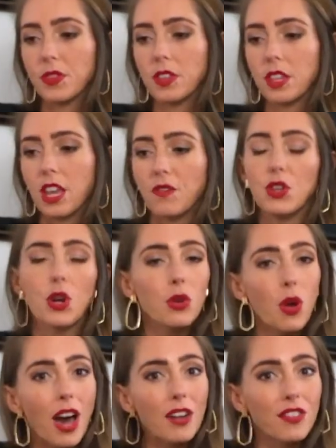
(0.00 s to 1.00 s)
if you don't know
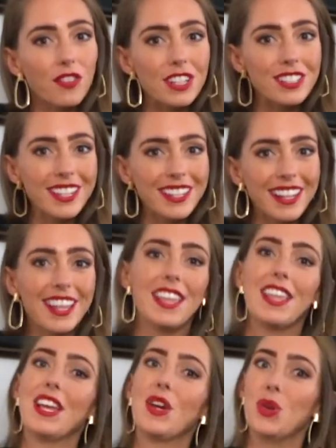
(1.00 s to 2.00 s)
how to freeze it,
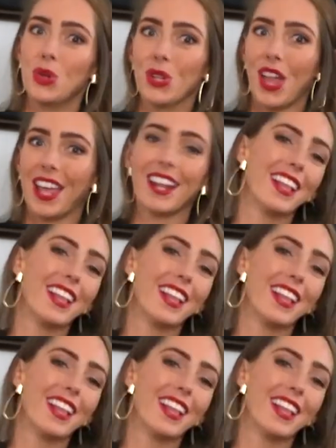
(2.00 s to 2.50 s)
Google it.